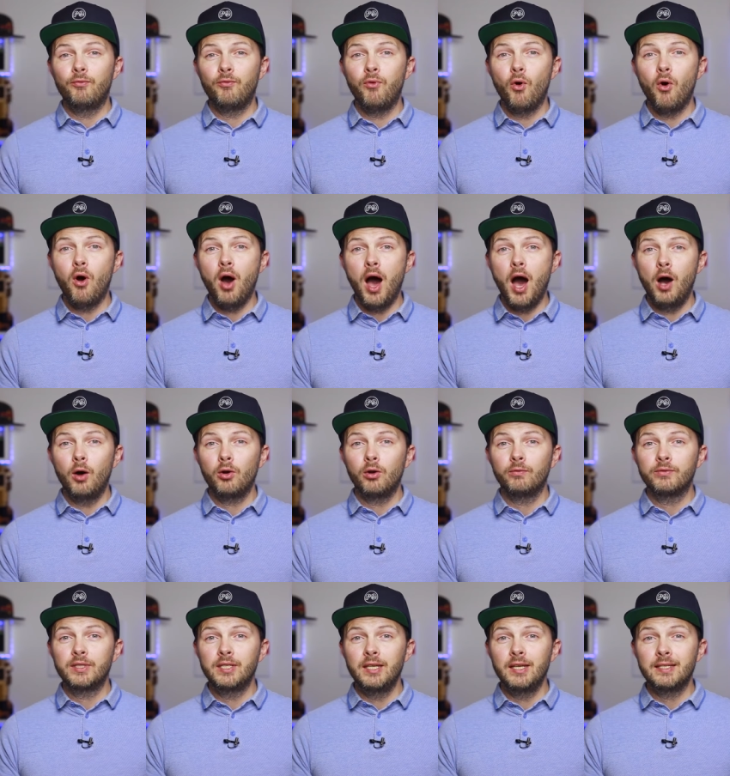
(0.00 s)
4 out
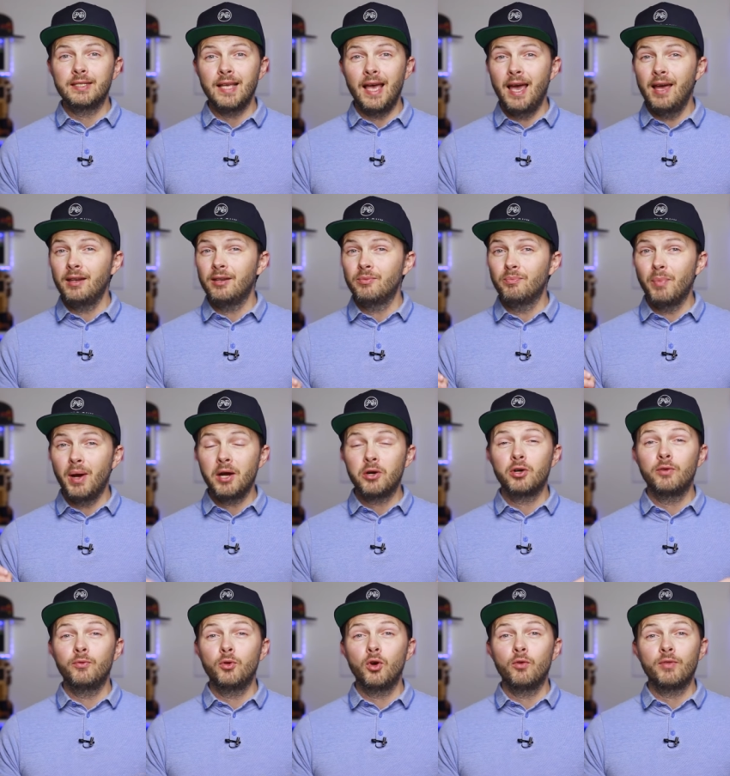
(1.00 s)
of 6, and my
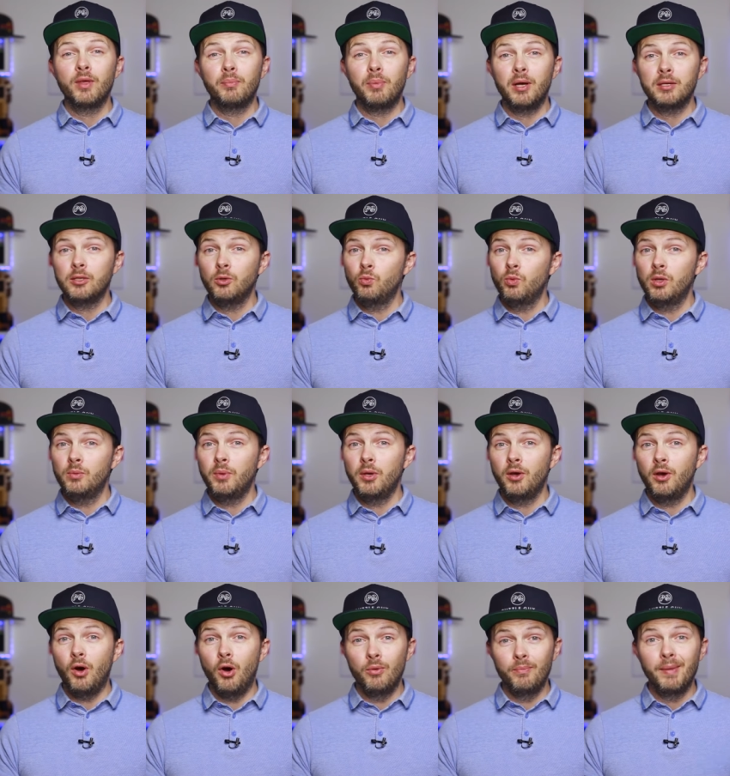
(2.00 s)
review of the puzzle will
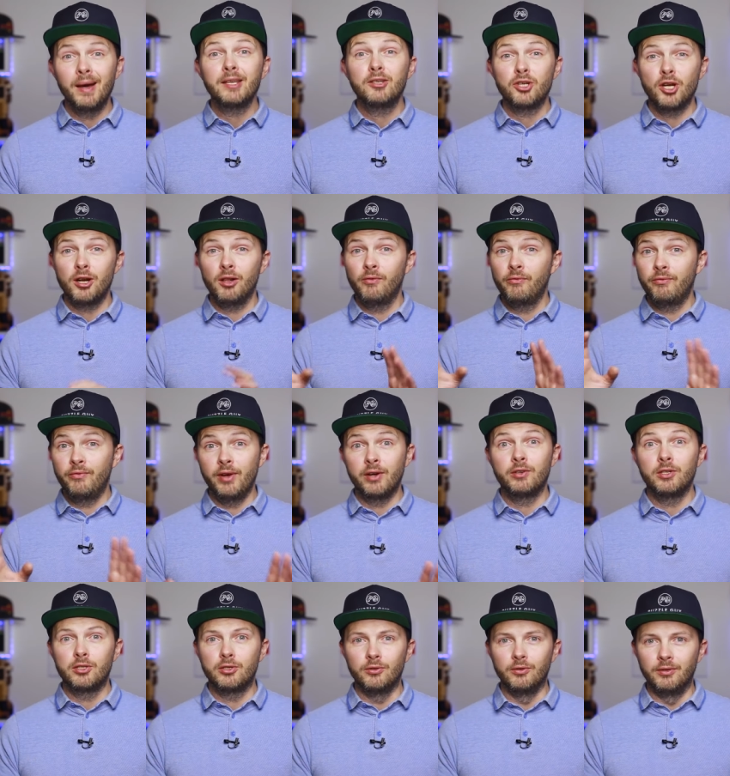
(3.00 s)
be on my channel
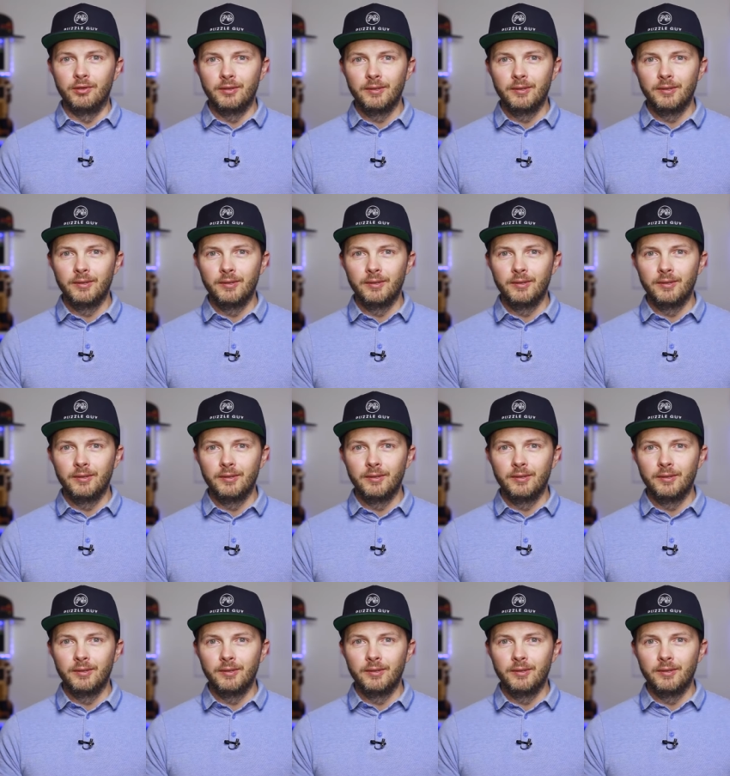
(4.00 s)
very soon.